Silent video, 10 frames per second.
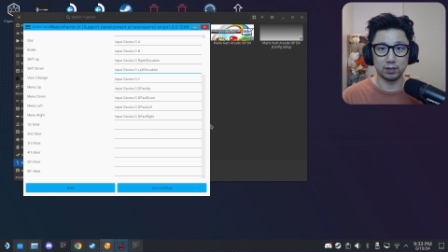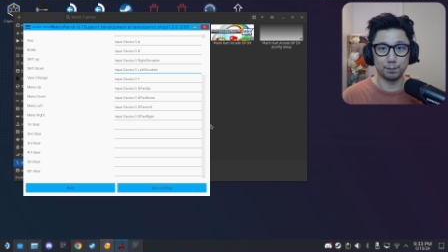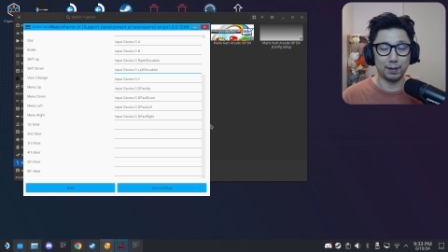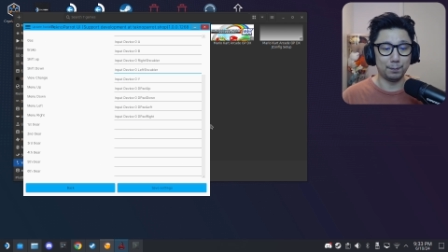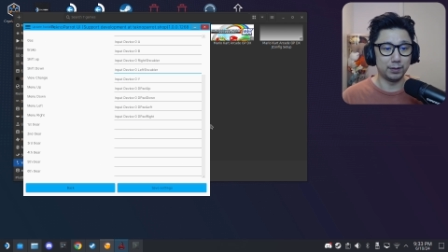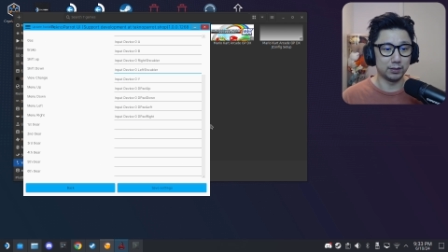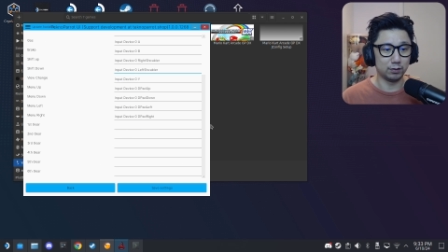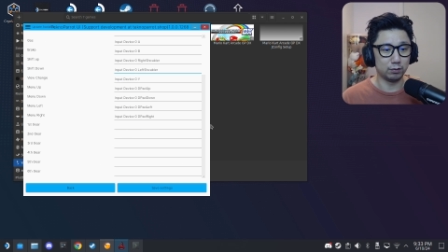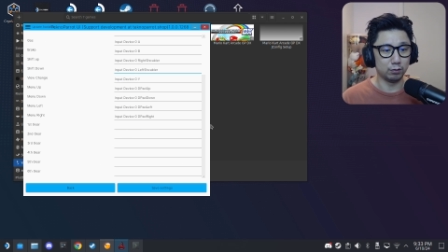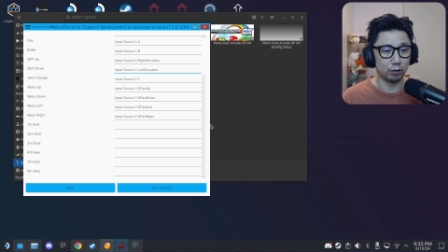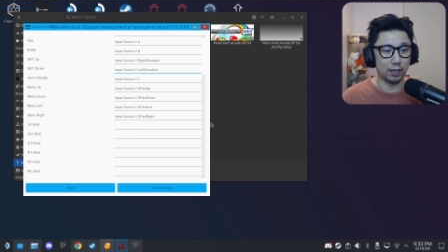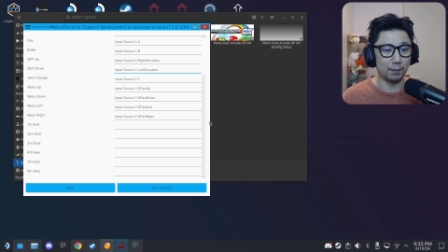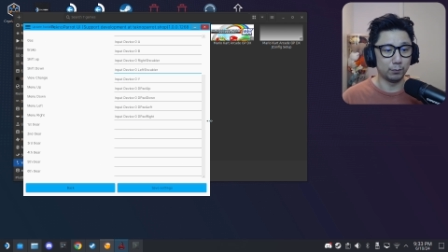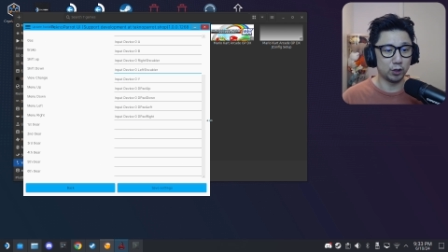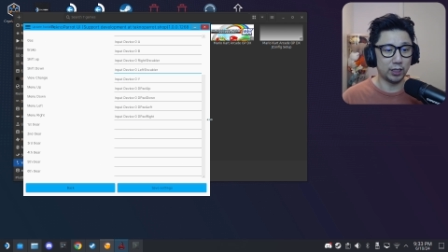the bumpers to
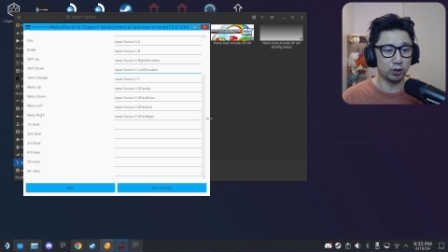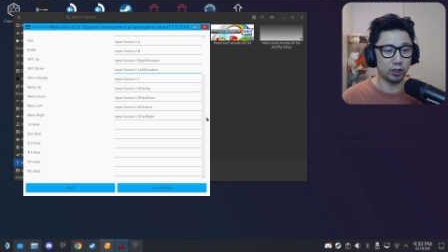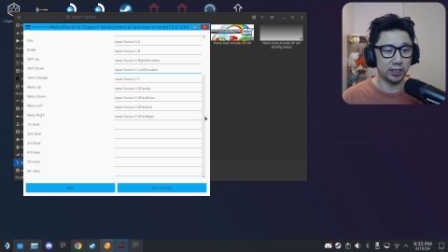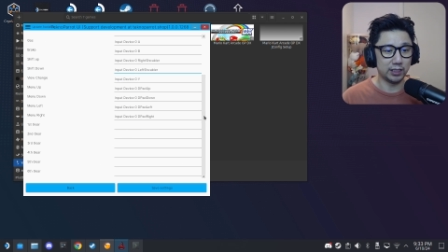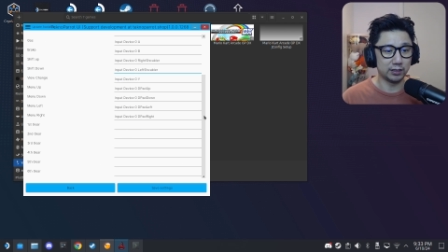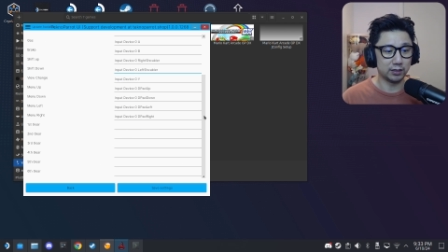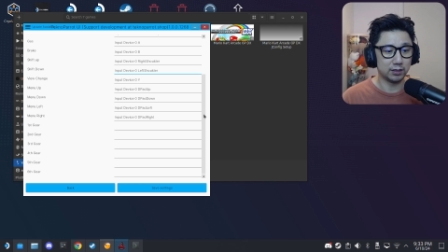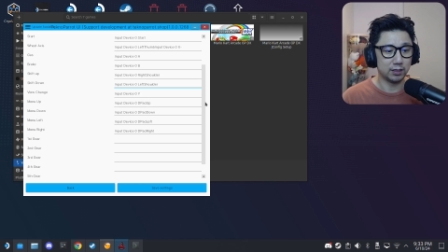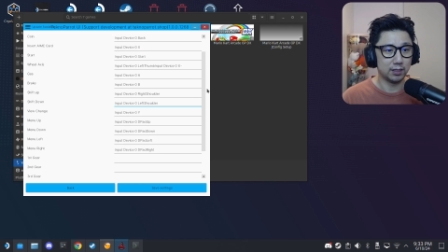um, change gears.